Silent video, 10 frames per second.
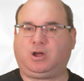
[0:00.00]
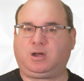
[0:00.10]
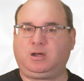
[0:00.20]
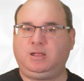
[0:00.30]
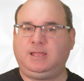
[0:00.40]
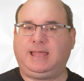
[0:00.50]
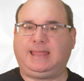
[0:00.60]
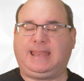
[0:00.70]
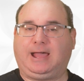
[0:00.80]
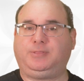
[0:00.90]
are
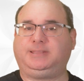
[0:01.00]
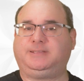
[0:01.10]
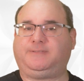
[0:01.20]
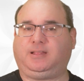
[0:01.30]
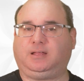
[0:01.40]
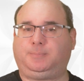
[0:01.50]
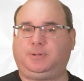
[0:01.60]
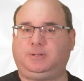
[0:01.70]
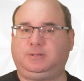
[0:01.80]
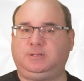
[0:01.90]
and how they develop.
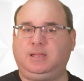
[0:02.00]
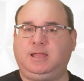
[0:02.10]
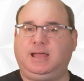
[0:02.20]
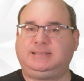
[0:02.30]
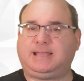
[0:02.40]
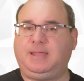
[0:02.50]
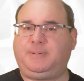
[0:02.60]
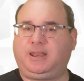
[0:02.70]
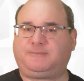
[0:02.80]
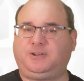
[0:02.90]
A
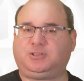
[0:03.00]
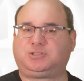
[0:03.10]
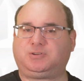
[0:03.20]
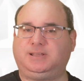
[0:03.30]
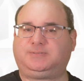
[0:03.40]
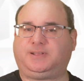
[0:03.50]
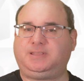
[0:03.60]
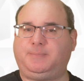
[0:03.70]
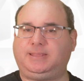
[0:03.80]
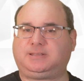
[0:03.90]
diabetic foot ulcer is
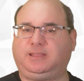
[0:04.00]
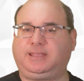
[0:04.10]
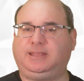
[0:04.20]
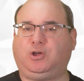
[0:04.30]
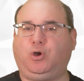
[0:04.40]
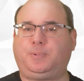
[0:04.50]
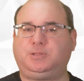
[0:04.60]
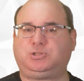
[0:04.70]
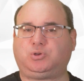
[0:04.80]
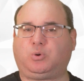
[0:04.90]
fundamentally an
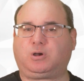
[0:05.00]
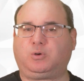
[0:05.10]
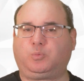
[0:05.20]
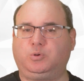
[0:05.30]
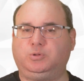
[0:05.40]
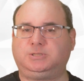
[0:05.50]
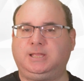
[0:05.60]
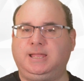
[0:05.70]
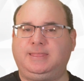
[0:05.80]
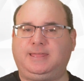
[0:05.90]
open sore or wound
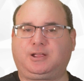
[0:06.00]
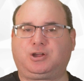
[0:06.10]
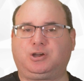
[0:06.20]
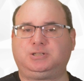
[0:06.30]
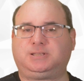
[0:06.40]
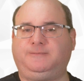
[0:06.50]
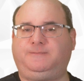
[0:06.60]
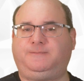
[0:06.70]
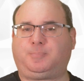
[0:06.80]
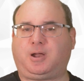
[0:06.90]
that occurs
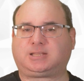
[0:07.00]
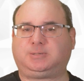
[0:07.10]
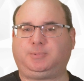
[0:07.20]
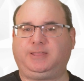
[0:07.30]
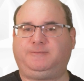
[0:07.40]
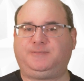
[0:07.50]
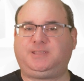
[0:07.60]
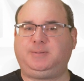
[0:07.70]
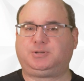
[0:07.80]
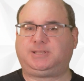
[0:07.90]
in approximately
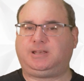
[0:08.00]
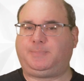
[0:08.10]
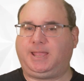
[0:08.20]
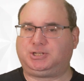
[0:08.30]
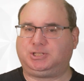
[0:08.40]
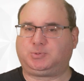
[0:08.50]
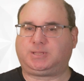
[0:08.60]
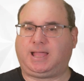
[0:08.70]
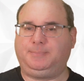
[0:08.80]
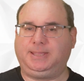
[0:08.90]
15% of patients
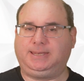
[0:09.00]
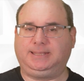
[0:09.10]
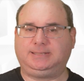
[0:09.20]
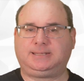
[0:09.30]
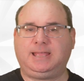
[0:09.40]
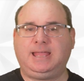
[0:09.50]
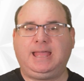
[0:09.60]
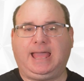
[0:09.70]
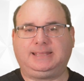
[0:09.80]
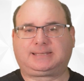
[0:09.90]
with diabetes
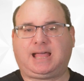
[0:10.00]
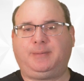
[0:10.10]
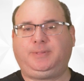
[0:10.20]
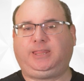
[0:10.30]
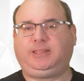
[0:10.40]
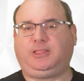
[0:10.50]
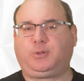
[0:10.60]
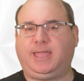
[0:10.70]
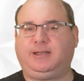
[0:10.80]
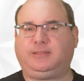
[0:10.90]
and is commonly
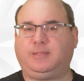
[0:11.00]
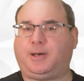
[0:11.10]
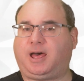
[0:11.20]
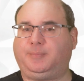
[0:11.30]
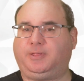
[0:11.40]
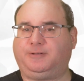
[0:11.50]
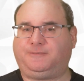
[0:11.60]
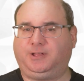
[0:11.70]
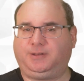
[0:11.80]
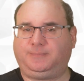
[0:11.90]
located on the bottom of the
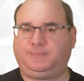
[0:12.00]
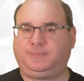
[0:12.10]
foot.